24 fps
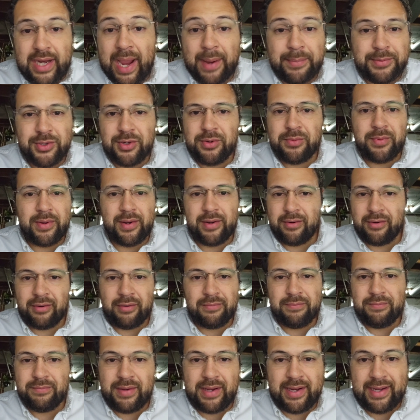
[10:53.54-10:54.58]
captured one
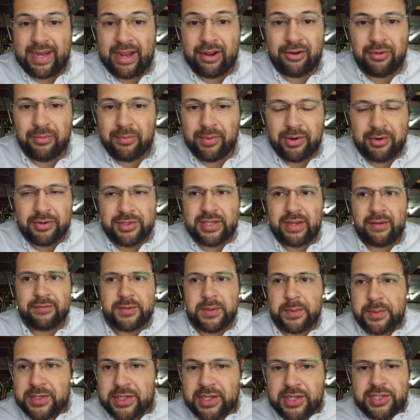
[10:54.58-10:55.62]
or encountered one
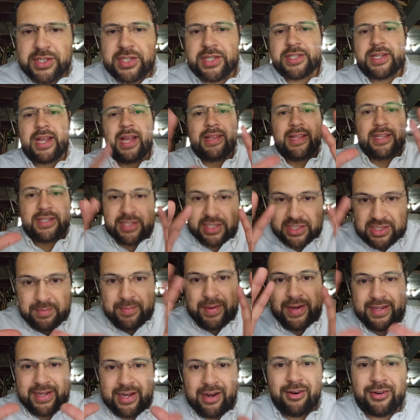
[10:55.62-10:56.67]
herself, especially because she's got like
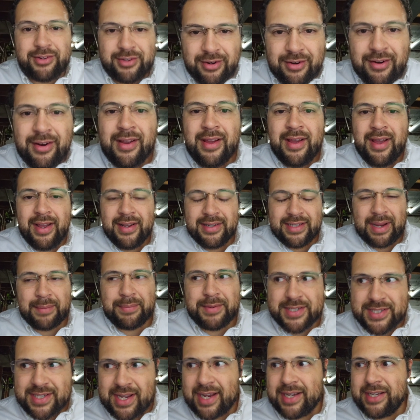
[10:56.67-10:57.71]
the main character
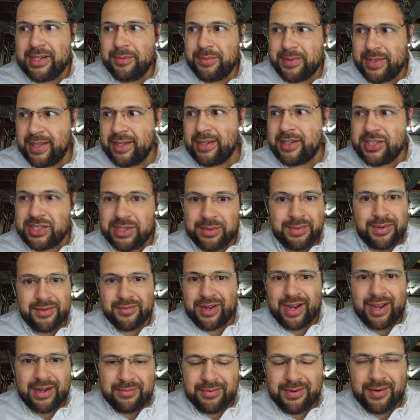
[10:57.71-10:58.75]
deck design. You'd think she would
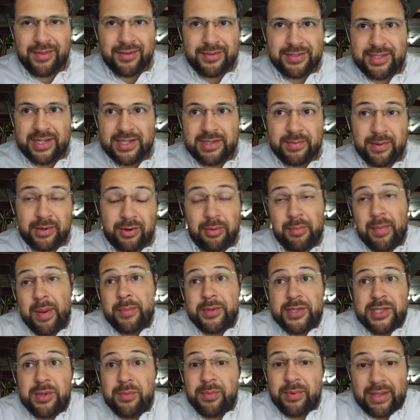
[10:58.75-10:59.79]
have gotten one of those Digimon, or
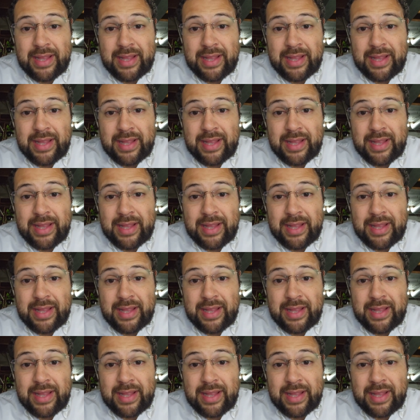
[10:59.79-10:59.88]
maybe she